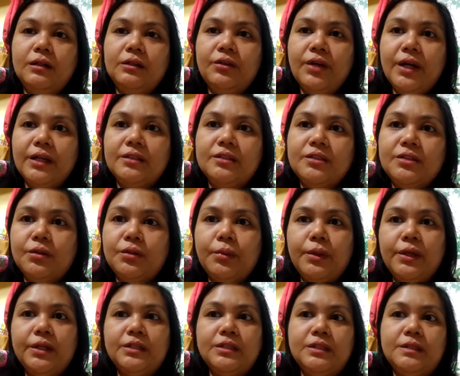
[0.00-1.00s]
granny
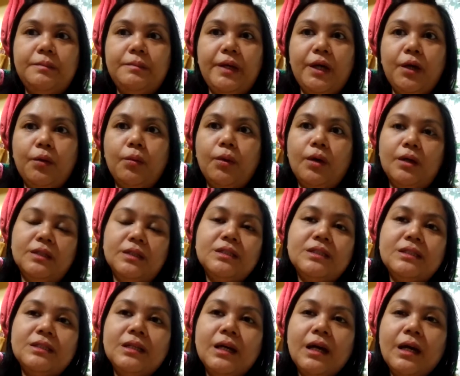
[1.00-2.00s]
squares, big
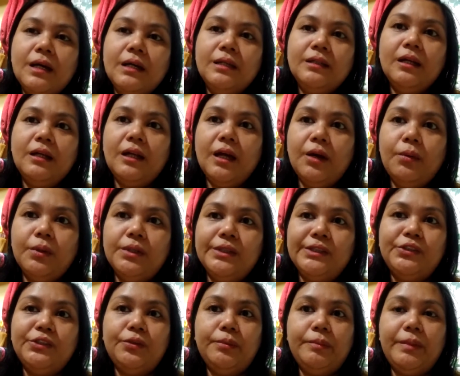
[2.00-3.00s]
ones, that I
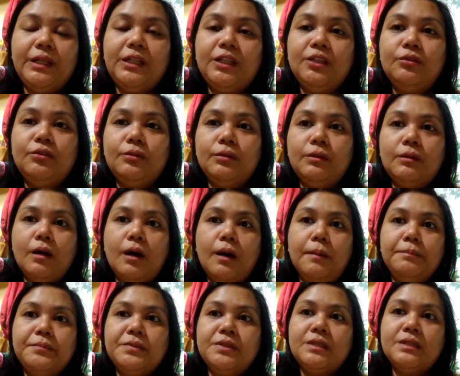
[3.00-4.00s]
wanted to make into
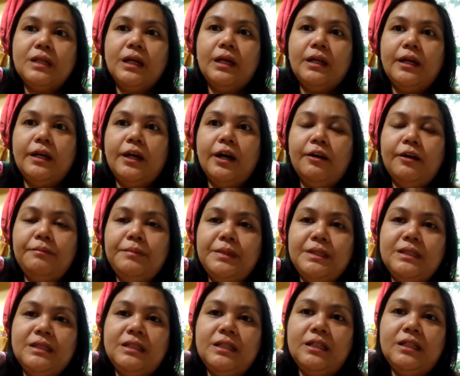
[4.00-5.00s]
tops. And I have
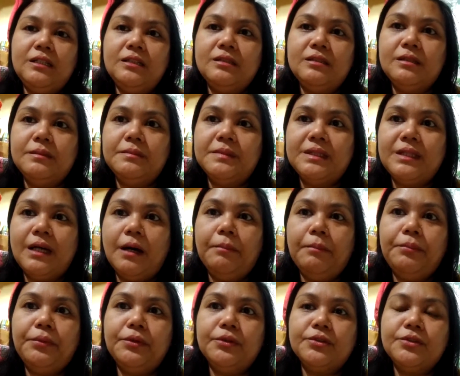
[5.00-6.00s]
been seeing some
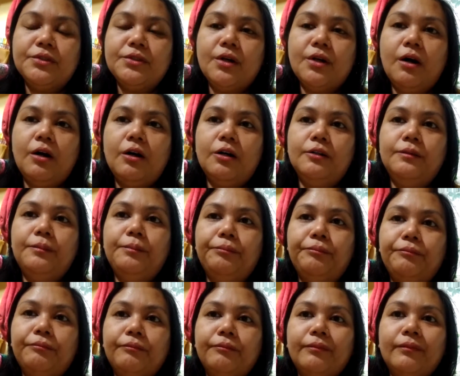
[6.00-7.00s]
samples
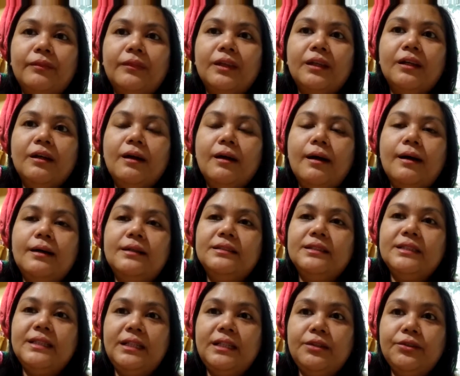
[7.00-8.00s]
on
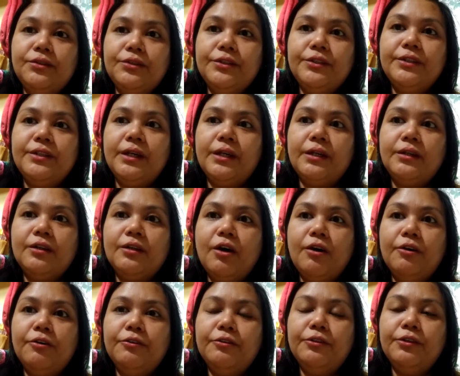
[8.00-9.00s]
the internet
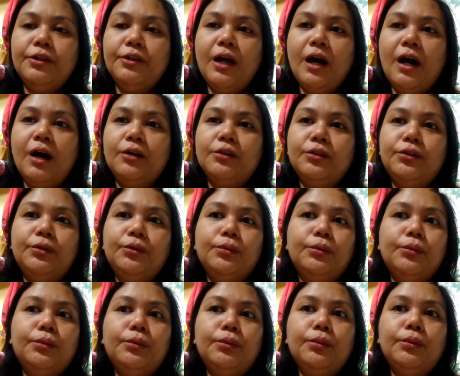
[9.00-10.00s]
on how
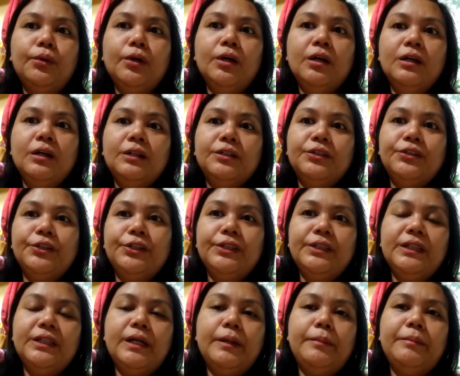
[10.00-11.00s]
to
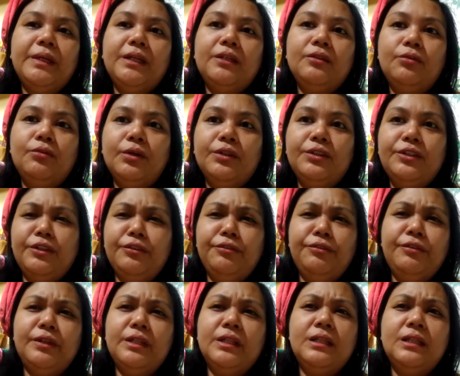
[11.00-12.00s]
turn them into a
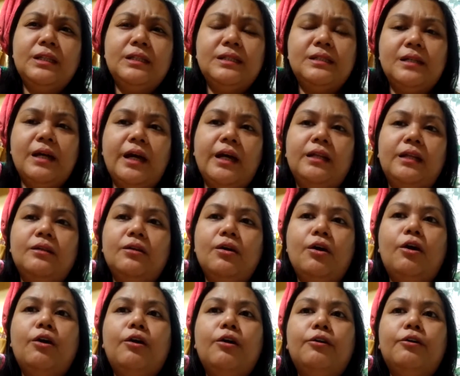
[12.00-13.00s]
different design
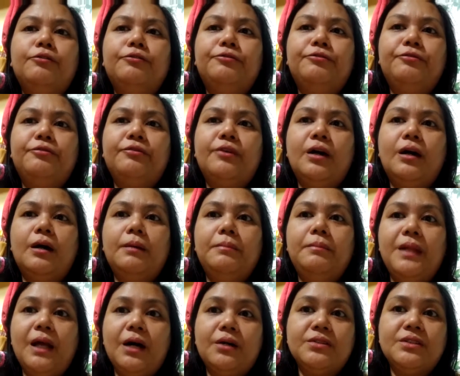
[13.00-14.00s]
of
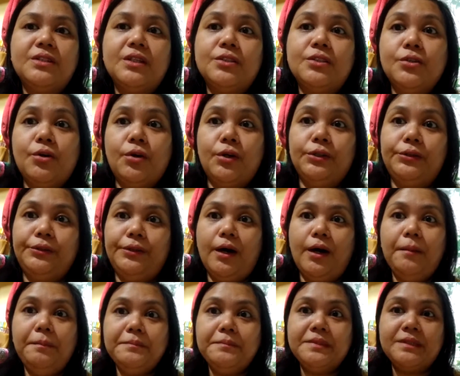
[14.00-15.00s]
blouses or
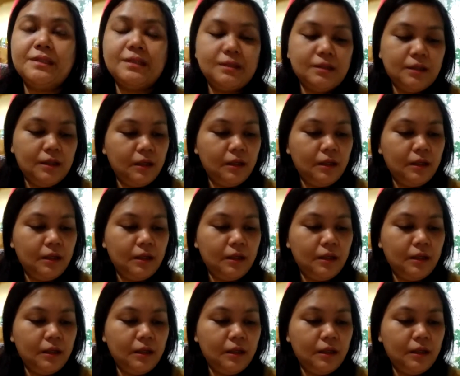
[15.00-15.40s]
tops.